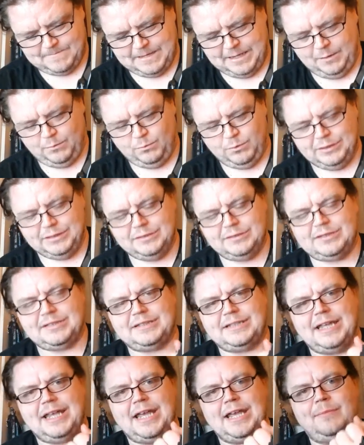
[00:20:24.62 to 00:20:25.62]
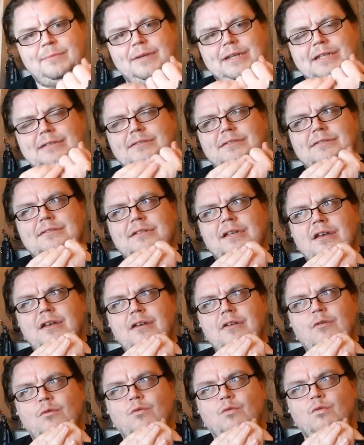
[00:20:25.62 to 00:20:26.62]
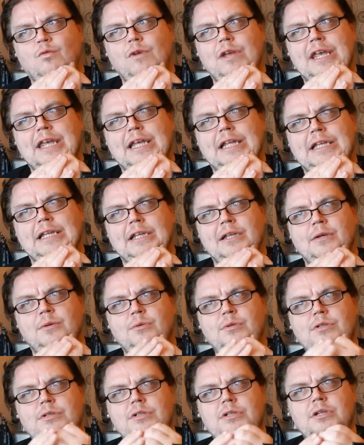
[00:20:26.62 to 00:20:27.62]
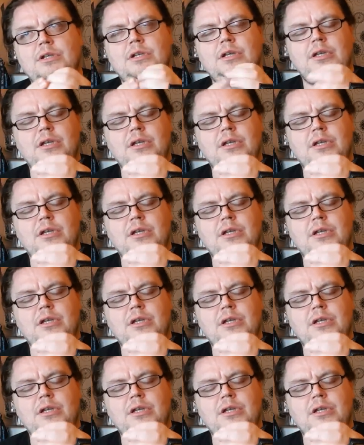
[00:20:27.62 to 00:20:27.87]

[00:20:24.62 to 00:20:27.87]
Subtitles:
It will stay, but it's really loose.